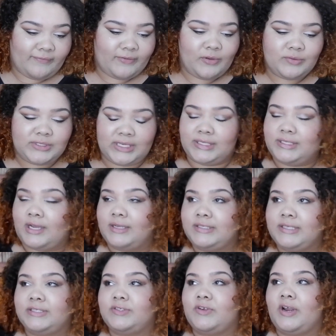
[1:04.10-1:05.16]
few TikToks
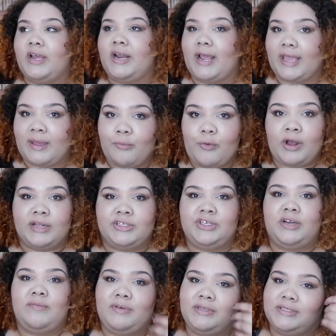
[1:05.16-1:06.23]
yesterday and I kept watching
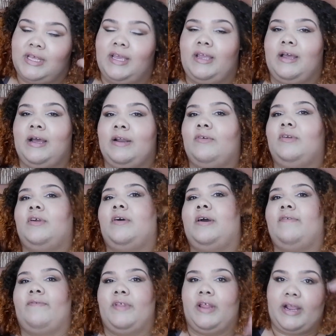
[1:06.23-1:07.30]
them because, like, I don't know, I
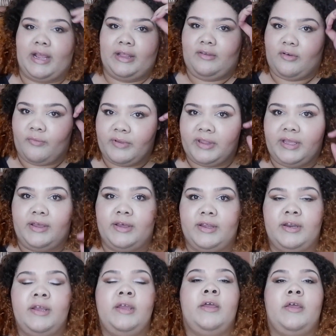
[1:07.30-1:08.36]
feel like I look really
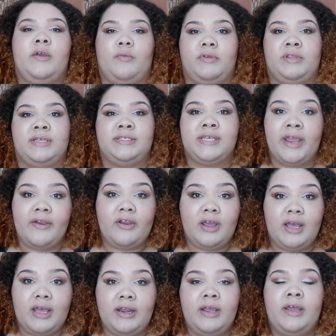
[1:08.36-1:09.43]
good with this
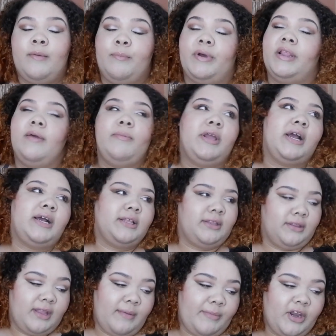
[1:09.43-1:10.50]
haircut. But let me
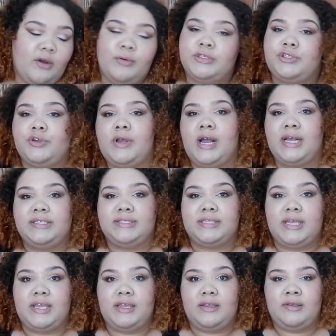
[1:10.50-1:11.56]
know what you guys
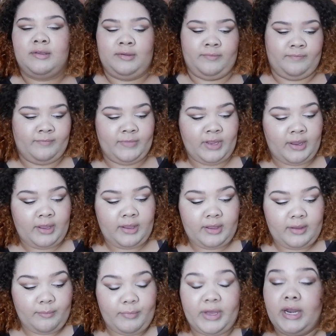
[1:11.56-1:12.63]
think.
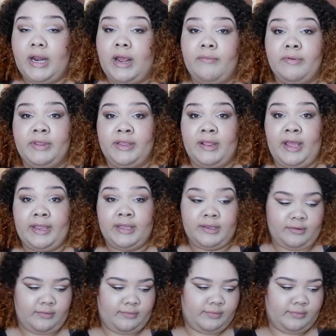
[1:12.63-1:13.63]
But I really like it.